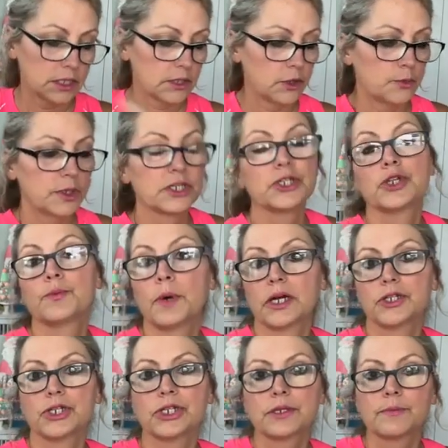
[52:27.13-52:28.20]
It's a little bit too
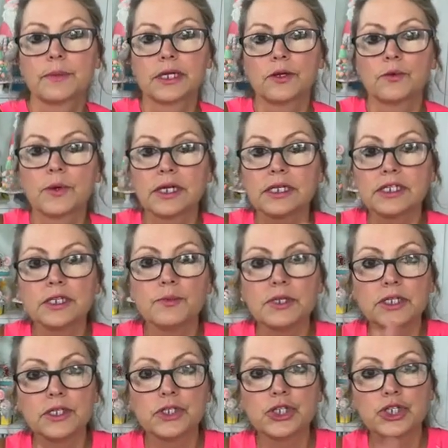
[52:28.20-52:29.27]
much. I don't want it to
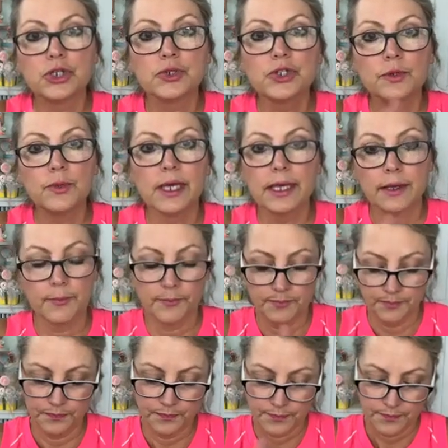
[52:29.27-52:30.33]
be too big.
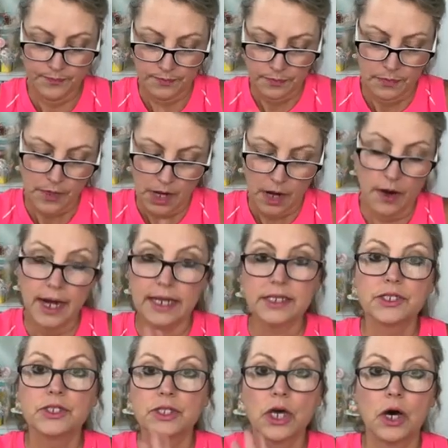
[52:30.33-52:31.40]
All
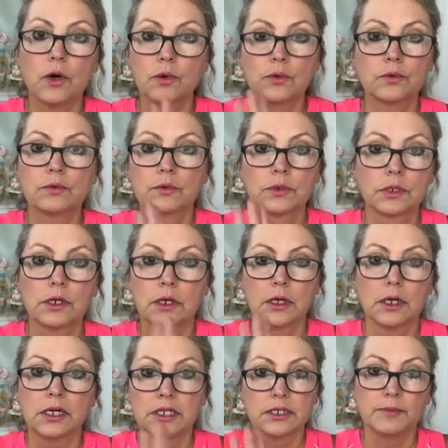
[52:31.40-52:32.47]
right, so
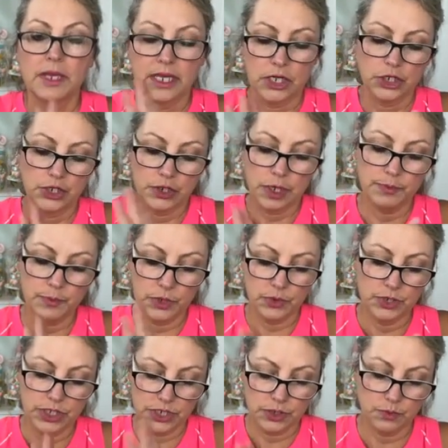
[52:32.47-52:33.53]
to make a drip,
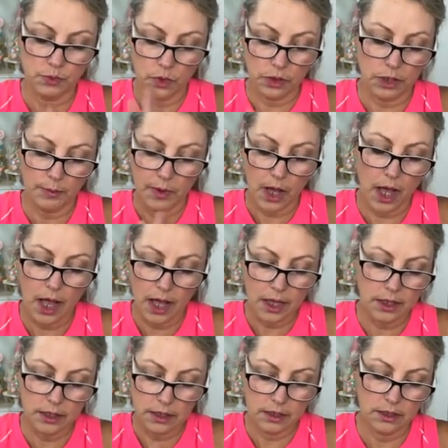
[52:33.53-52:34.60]
you just roll a
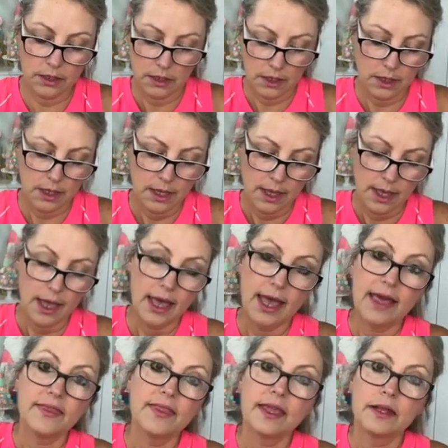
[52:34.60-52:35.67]
ball
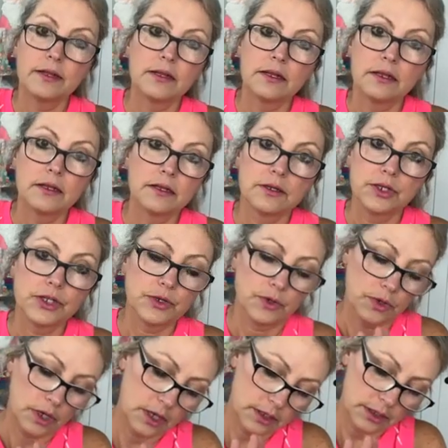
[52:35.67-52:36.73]
and then
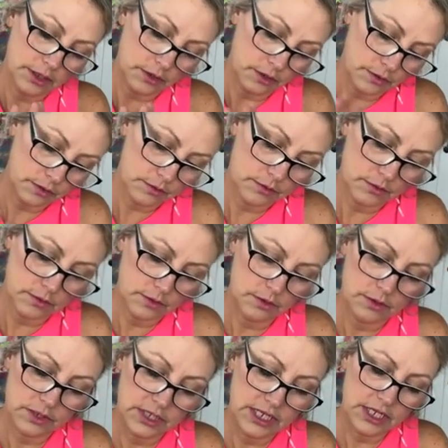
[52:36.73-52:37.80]
do a little
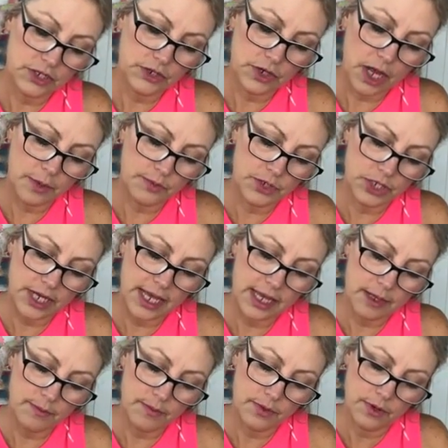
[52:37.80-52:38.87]
teardrop
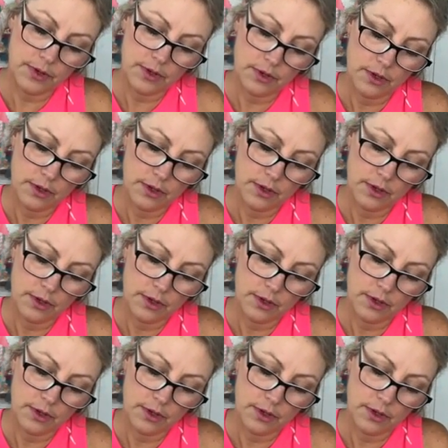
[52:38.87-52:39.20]
shape.